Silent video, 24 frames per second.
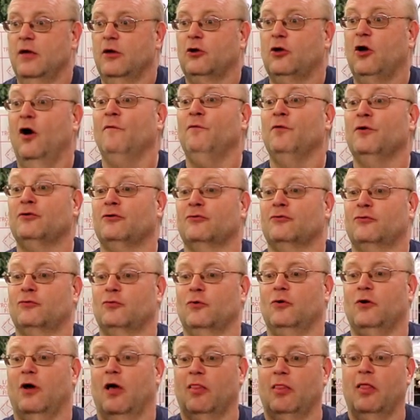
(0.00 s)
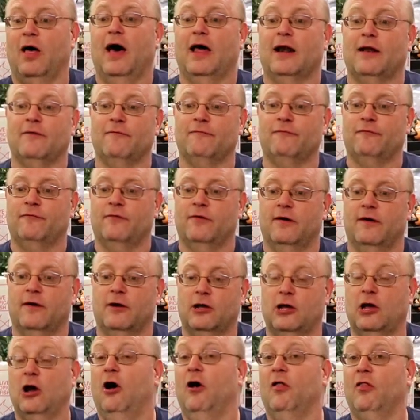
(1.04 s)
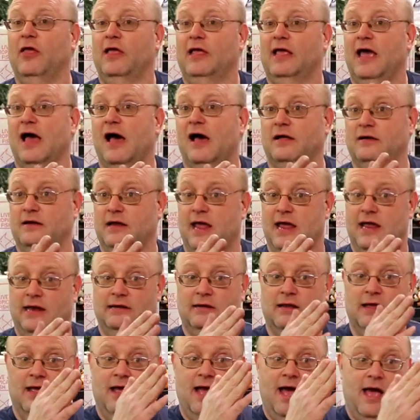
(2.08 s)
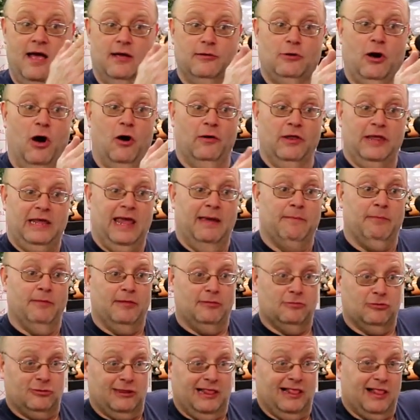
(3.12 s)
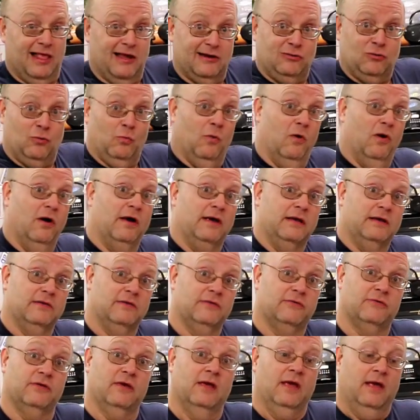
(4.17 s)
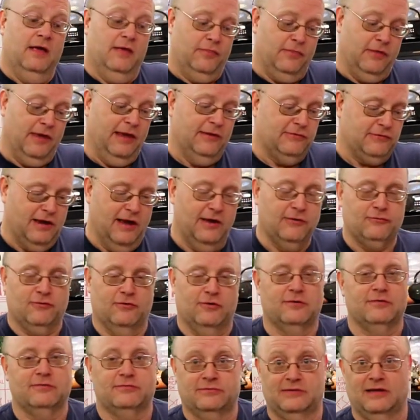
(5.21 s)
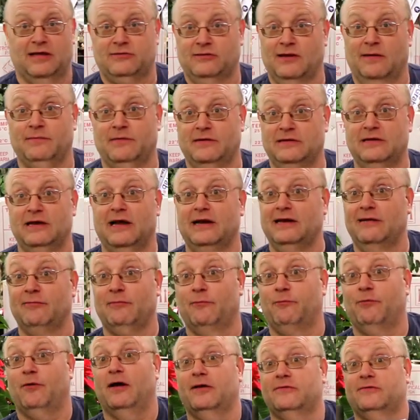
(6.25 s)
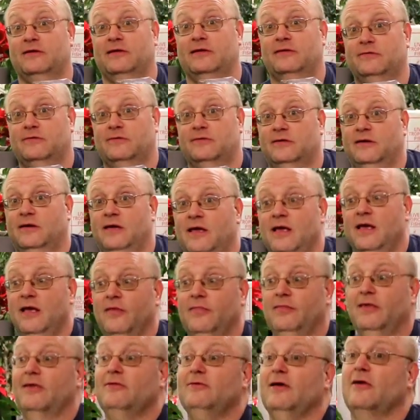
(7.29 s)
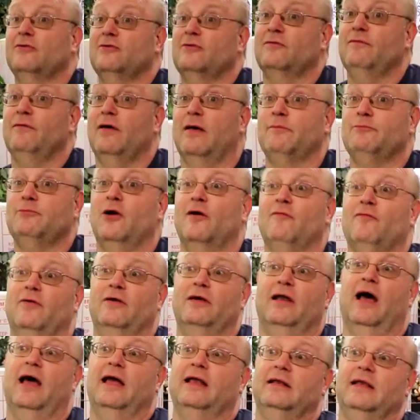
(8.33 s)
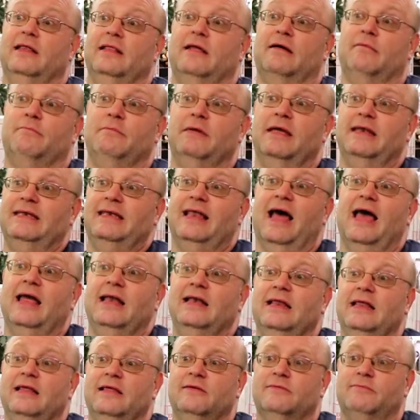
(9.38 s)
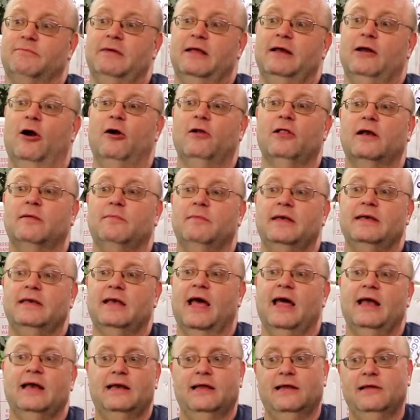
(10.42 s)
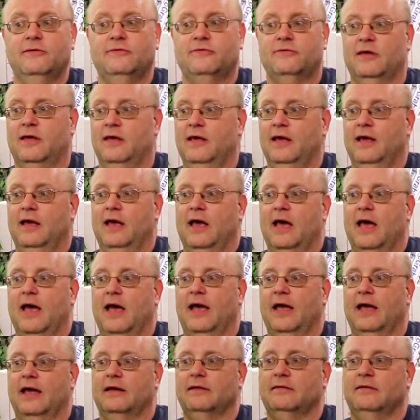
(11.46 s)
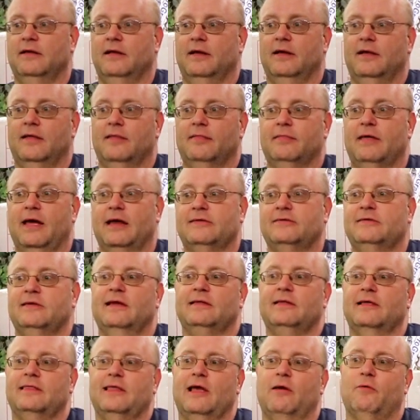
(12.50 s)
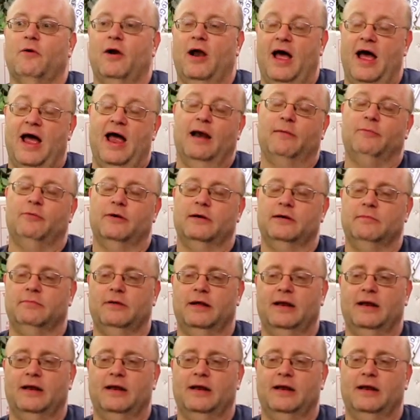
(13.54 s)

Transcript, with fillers: Goldfish is through a lot of culling out and only keeping select ones. These guys are something, a different process. Mm. These guys developed overnight in the mid nineties, mid early to mid nineties, and they said that they were a hybrid,